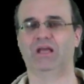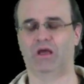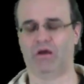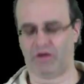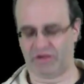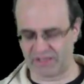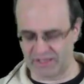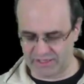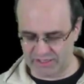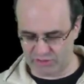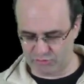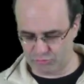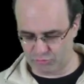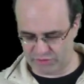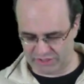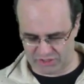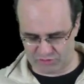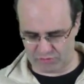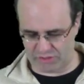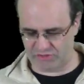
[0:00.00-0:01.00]
Okay, then we
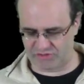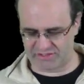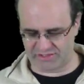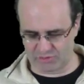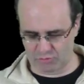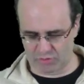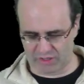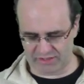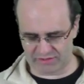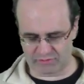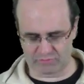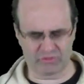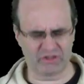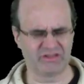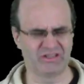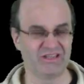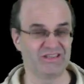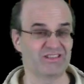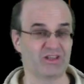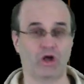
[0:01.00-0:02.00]
can try to see what
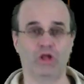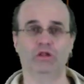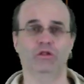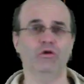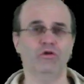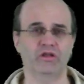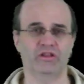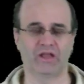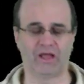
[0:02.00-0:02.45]
these all look